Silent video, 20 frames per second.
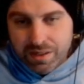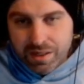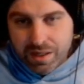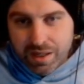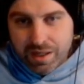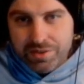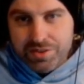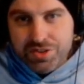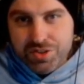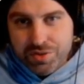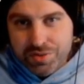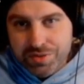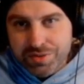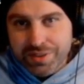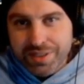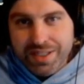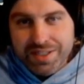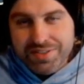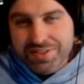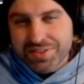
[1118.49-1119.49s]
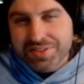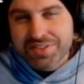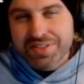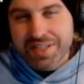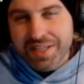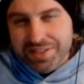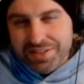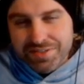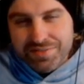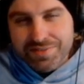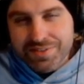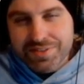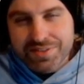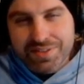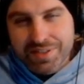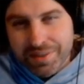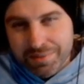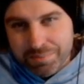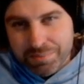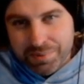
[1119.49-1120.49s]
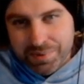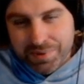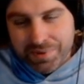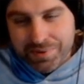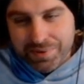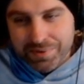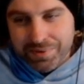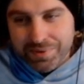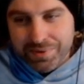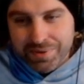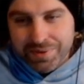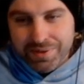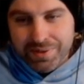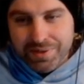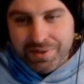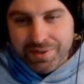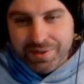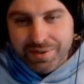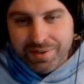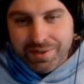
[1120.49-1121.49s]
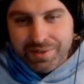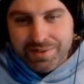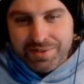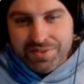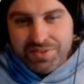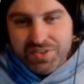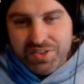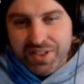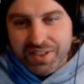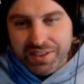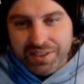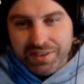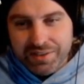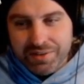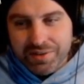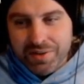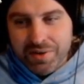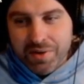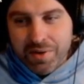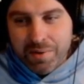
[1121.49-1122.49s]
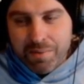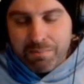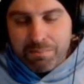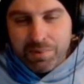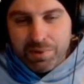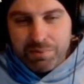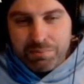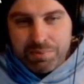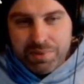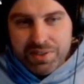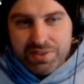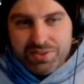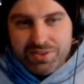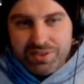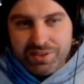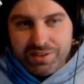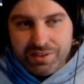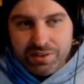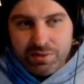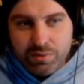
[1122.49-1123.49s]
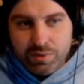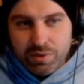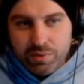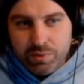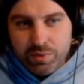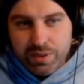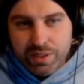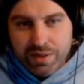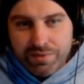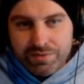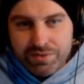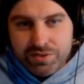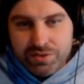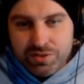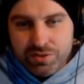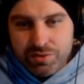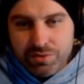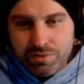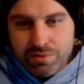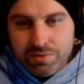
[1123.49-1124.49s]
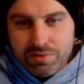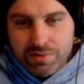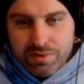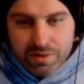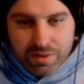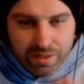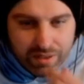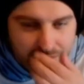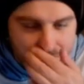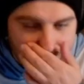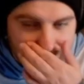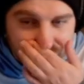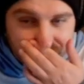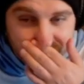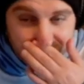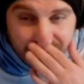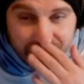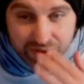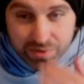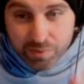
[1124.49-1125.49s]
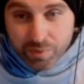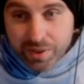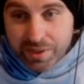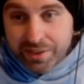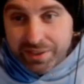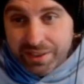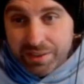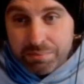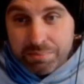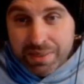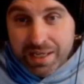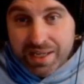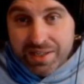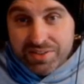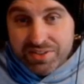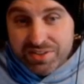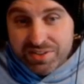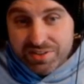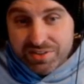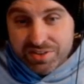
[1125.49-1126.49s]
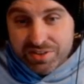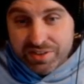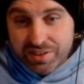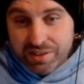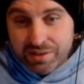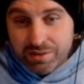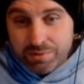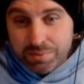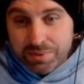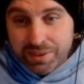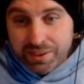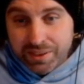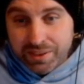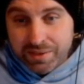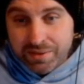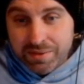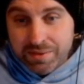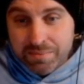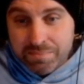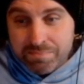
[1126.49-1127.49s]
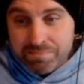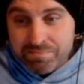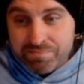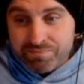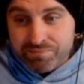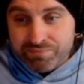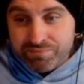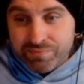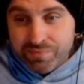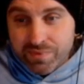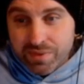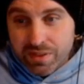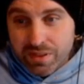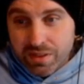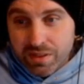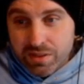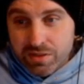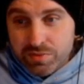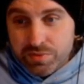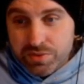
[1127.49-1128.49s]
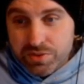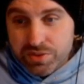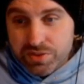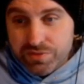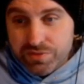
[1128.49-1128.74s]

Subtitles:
I'll show you guys the stats of this Templar in a second, but basically what we have to do if we want to get past the Scarab King is we just